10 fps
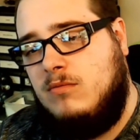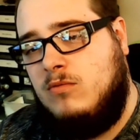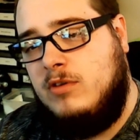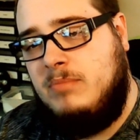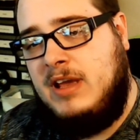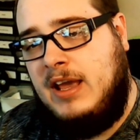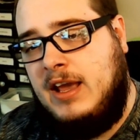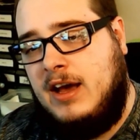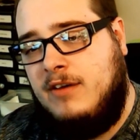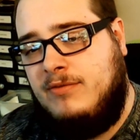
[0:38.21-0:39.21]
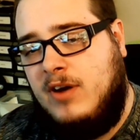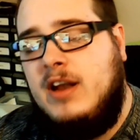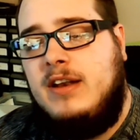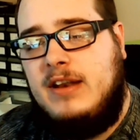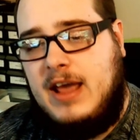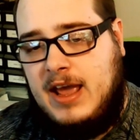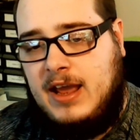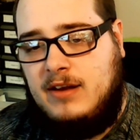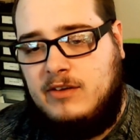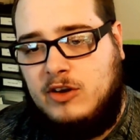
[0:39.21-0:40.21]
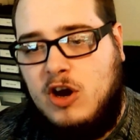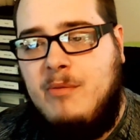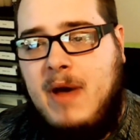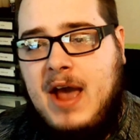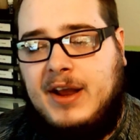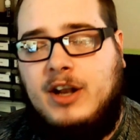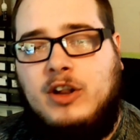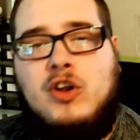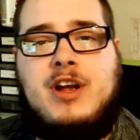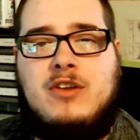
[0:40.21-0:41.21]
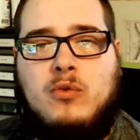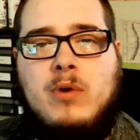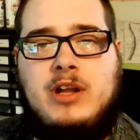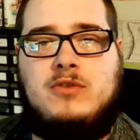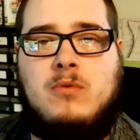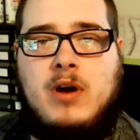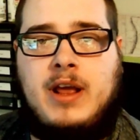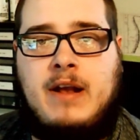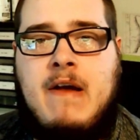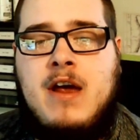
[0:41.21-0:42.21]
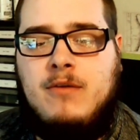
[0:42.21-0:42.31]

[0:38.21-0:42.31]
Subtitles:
would be a fun day to go back and look at 2020